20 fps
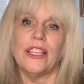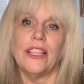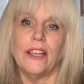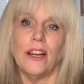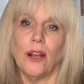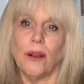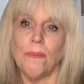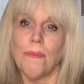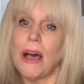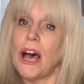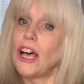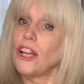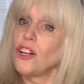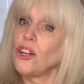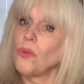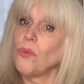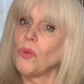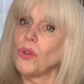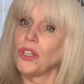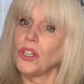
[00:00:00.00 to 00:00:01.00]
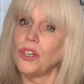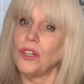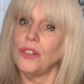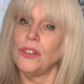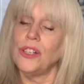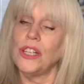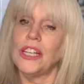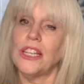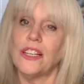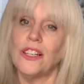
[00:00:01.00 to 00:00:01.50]
in our modern
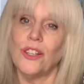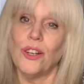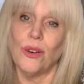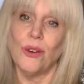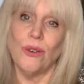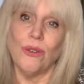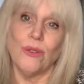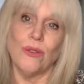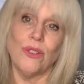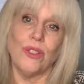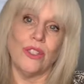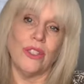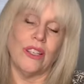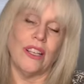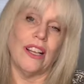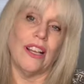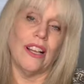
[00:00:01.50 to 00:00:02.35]
world, it goes